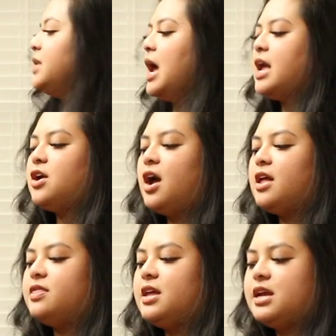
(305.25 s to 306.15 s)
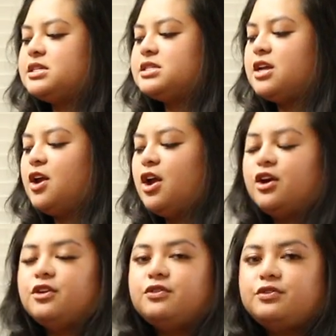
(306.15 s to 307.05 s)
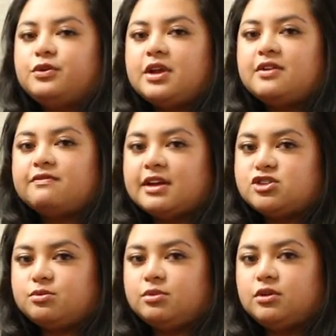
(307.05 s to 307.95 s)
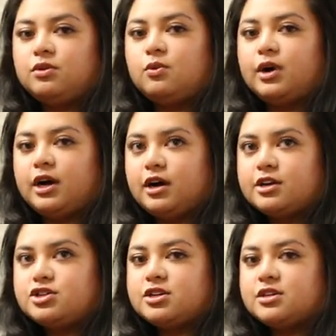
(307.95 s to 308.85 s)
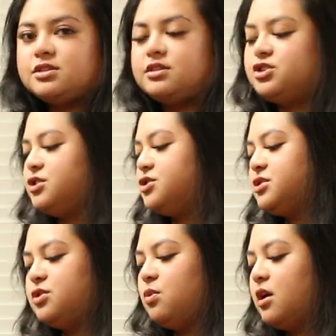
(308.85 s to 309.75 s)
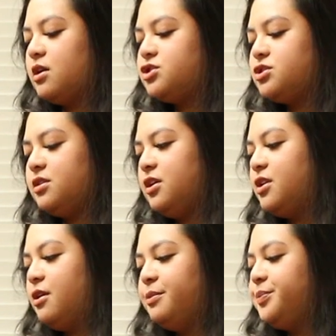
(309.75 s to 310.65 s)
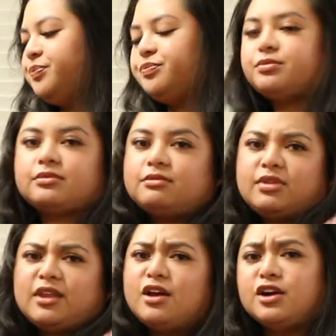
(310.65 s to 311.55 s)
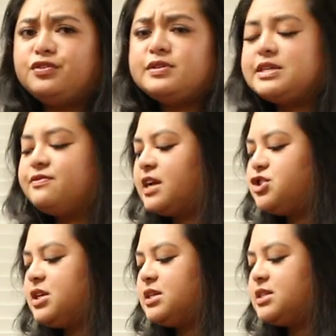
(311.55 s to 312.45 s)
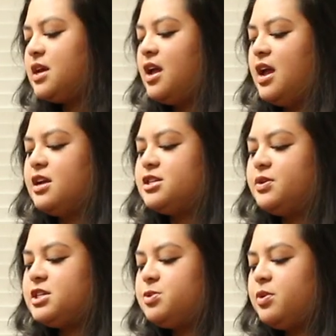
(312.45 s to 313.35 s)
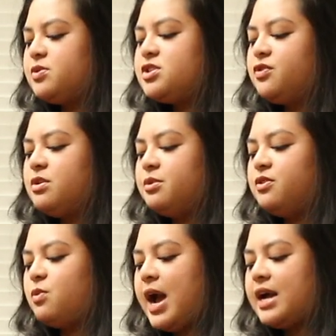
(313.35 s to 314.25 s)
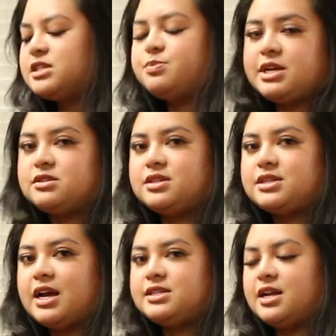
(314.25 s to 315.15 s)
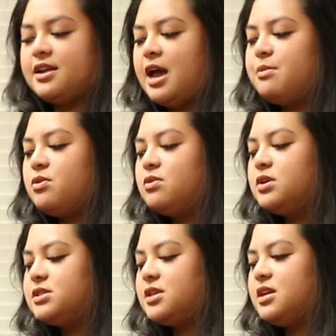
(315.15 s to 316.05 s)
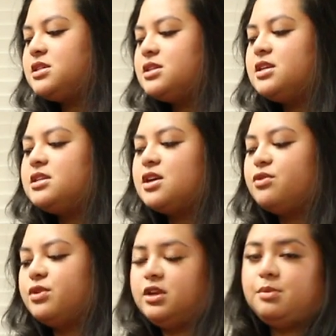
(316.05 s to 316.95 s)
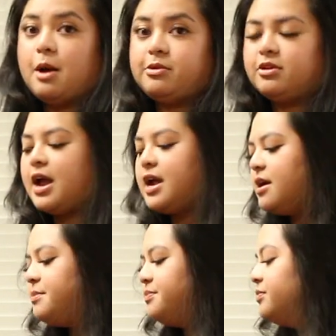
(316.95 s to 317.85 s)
I got this fruit and vegetable wash, just to wash, you know, are from Some Veggies. So it's supposed to remove wax, pesticides, and chemicals. This is a really popular item.